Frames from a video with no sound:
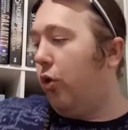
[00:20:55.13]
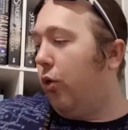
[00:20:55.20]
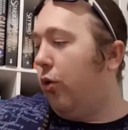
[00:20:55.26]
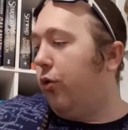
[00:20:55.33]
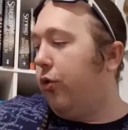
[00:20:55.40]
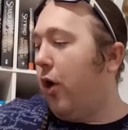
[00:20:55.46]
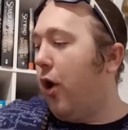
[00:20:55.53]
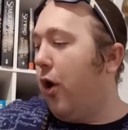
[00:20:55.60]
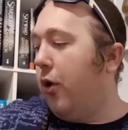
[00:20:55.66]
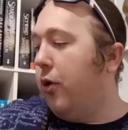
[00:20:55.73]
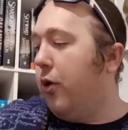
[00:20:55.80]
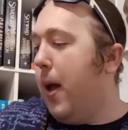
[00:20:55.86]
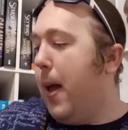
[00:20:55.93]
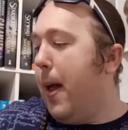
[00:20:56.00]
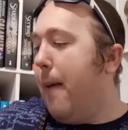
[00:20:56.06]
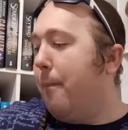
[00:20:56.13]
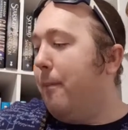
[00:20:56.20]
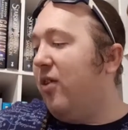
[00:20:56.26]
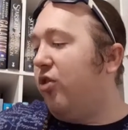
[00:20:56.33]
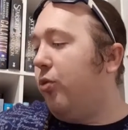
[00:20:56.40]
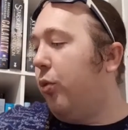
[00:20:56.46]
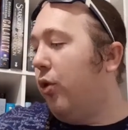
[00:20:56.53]
although
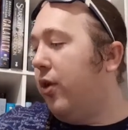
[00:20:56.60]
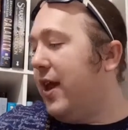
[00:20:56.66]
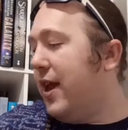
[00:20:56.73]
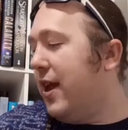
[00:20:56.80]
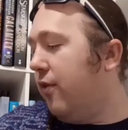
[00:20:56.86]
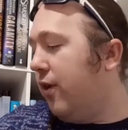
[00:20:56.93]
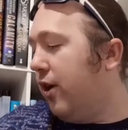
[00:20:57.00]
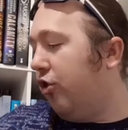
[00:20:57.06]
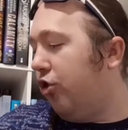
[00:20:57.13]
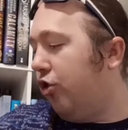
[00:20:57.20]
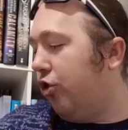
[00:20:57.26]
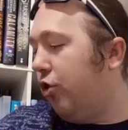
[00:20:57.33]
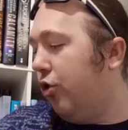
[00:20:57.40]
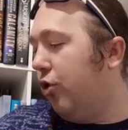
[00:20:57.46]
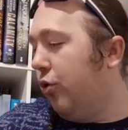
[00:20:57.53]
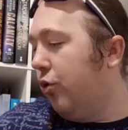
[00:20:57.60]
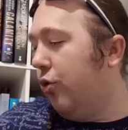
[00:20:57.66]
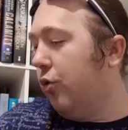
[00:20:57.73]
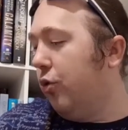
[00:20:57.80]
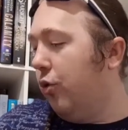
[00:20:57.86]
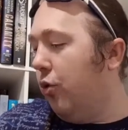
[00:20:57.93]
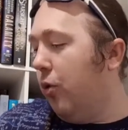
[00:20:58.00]
Mistborn Era
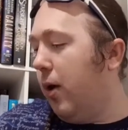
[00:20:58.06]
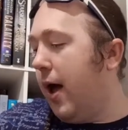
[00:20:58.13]
2,